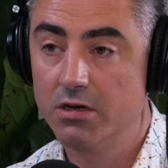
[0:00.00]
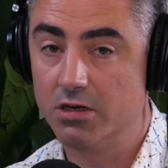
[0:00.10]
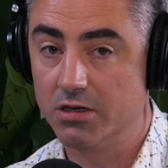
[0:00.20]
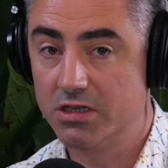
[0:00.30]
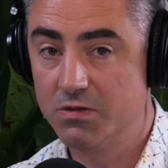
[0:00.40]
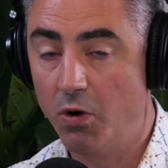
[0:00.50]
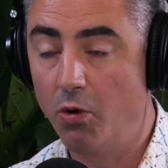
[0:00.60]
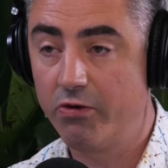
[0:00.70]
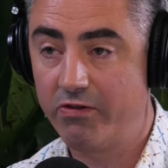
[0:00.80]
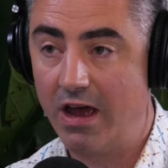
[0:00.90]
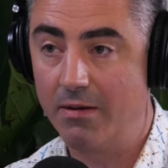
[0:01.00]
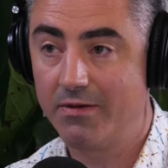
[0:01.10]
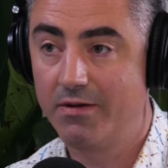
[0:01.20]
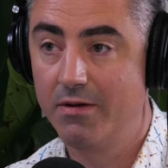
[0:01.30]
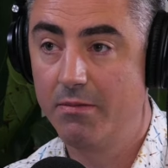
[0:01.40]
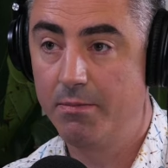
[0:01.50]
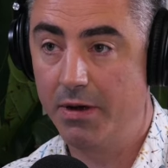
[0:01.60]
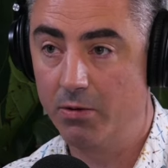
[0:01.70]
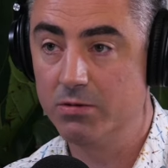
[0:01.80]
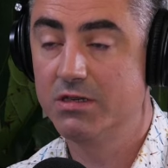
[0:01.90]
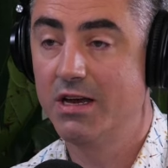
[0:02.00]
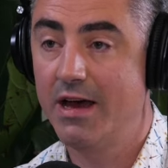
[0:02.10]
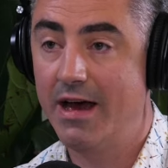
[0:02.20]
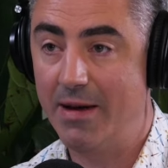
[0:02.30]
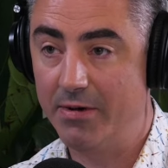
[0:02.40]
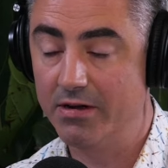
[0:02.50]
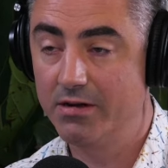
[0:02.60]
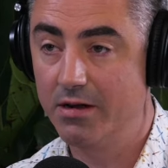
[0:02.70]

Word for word: So, the small steps builds habit.